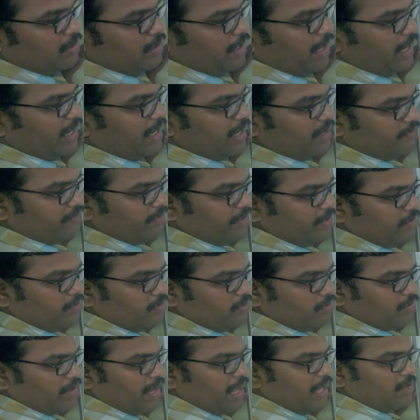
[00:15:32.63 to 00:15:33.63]
again, we need
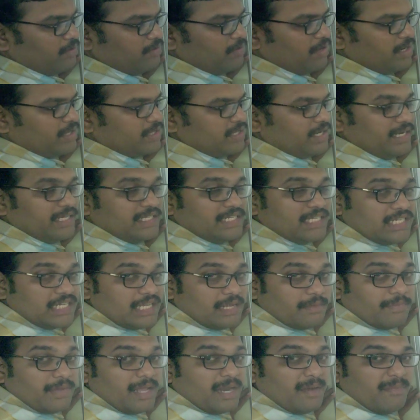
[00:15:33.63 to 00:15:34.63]
to calculate the
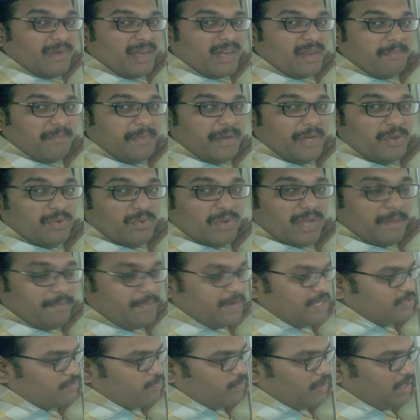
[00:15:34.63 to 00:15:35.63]
decision parameter p2k
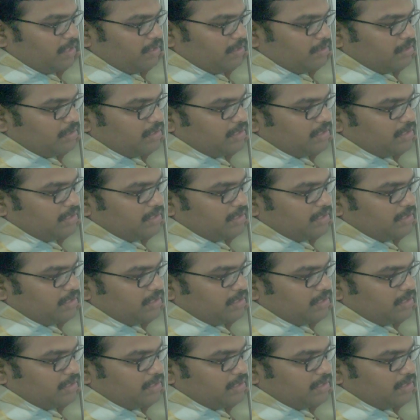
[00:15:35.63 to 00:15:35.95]
plus 1